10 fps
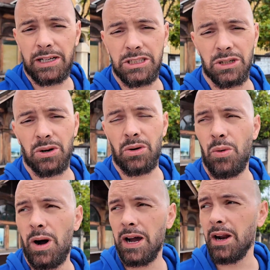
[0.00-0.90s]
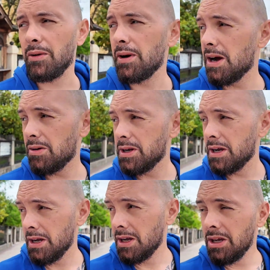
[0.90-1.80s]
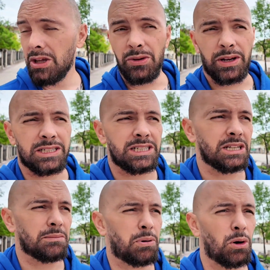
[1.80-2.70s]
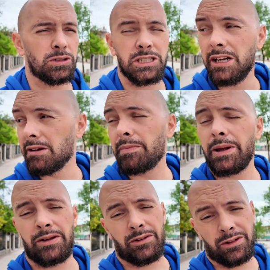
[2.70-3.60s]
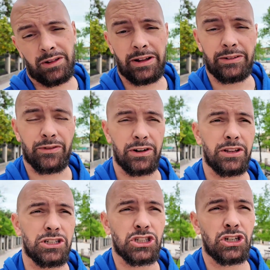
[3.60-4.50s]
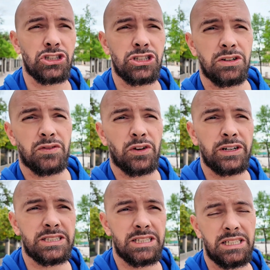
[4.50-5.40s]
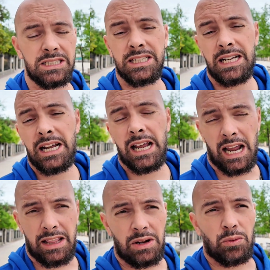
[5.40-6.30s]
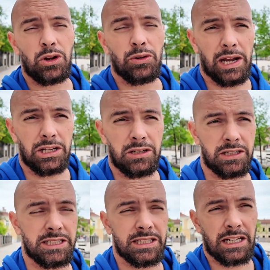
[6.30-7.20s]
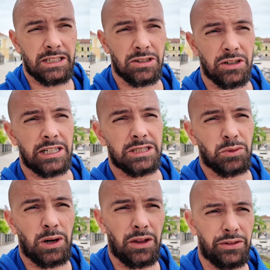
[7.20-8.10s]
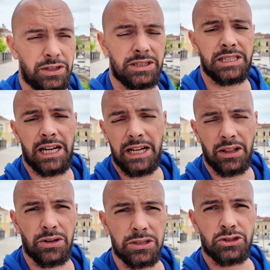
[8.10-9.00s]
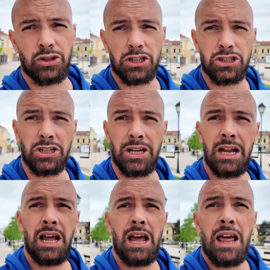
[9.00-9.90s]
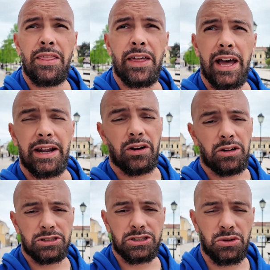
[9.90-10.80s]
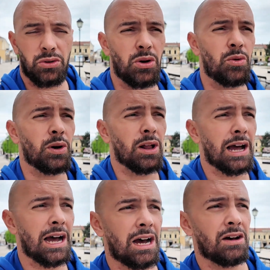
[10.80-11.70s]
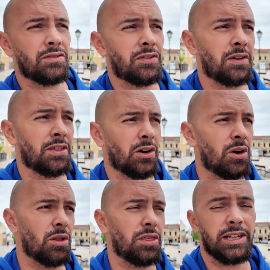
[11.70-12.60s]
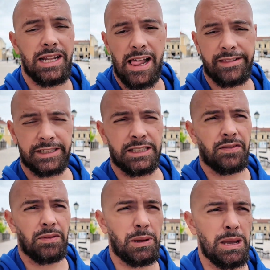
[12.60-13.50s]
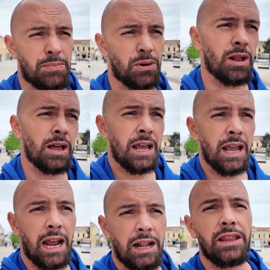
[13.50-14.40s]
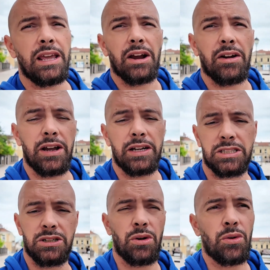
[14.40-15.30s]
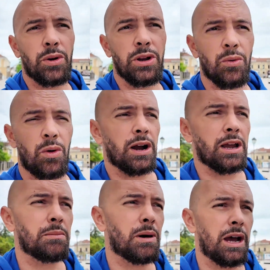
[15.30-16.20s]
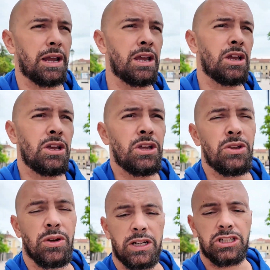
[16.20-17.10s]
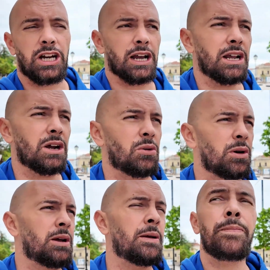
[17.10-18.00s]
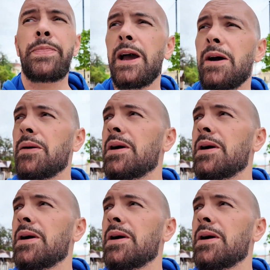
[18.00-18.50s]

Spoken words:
as you're walking around, you can see them posted up in front of the church there, for instance. And then when you enter the center as well, there is a little structure that also will have all the deaths of the people in the area. So when you're walking by, you can check it out. Now,